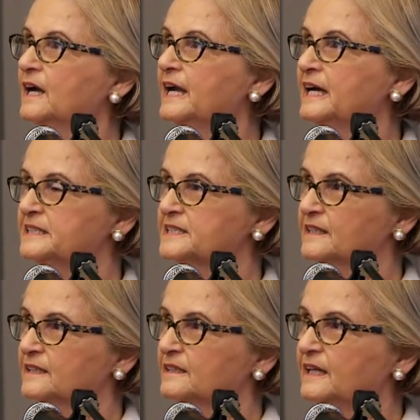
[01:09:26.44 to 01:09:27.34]
and
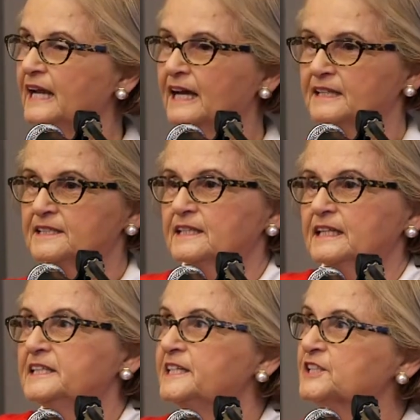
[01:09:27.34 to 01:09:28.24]

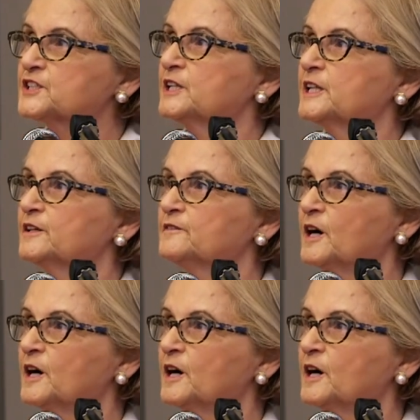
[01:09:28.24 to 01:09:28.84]
initiative